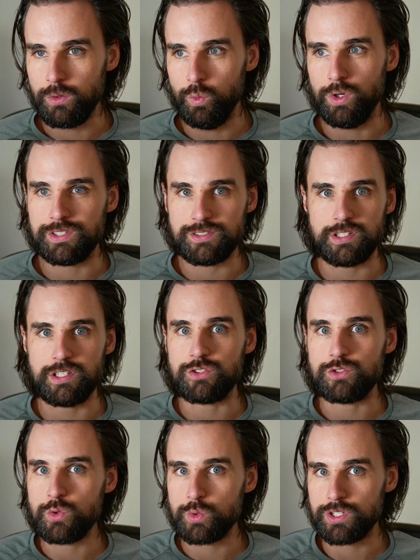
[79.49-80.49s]
What does an
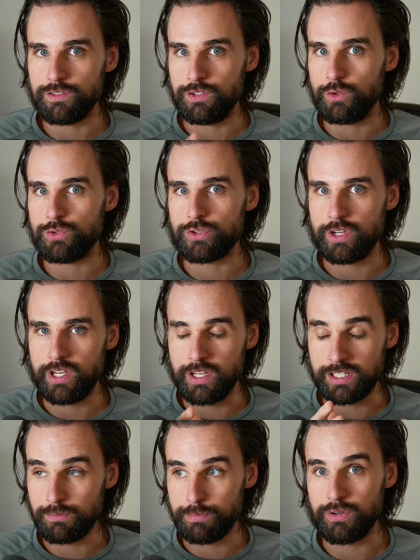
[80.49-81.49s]
intuitive user
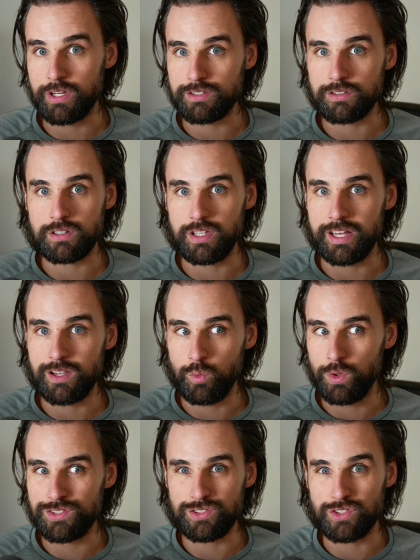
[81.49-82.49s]
experience look like?
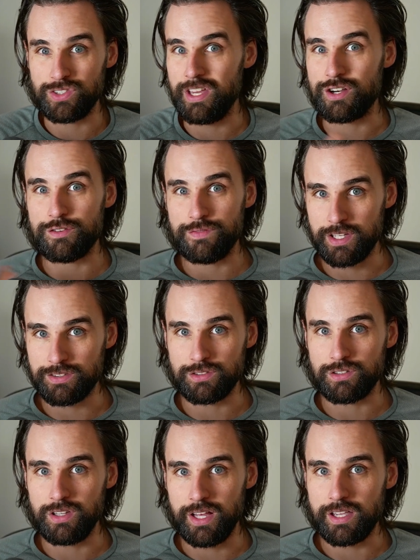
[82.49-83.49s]
What's a good interface
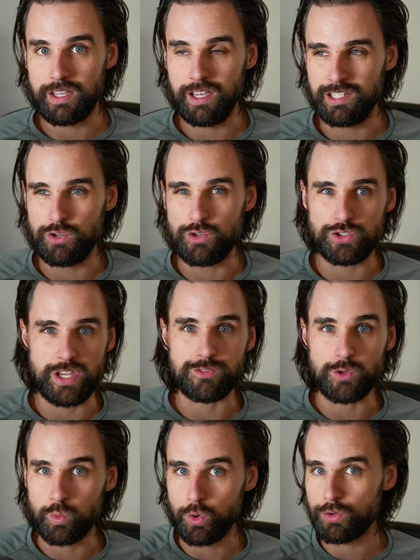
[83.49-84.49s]
look like? And usually you have
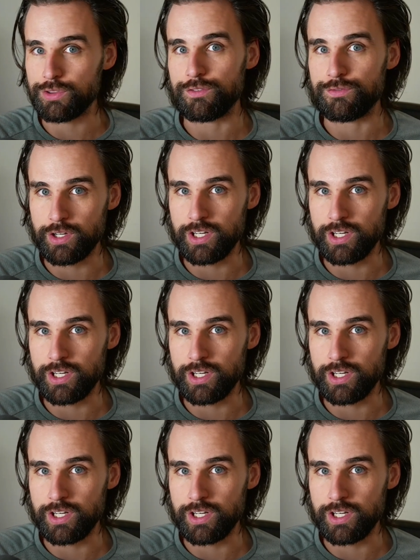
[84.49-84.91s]
to work with the front-end